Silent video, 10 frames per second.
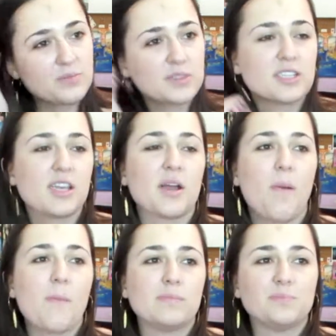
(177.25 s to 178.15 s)
Because like,
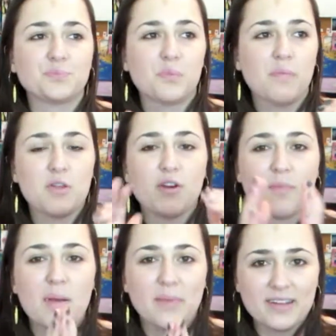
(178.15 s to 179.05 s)
you have
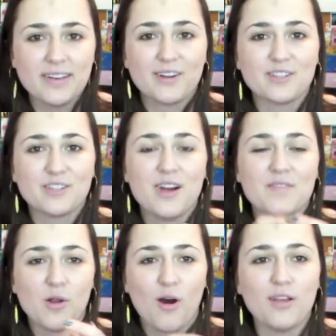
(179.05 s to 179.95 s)
my main character and
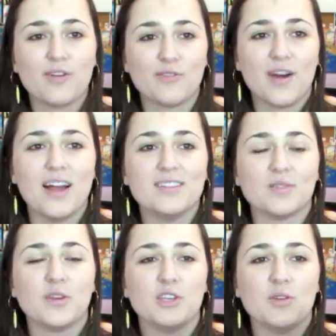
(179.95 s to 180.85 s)
then all of her friends,
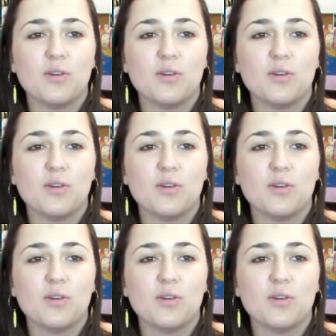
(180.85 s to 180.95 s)
and like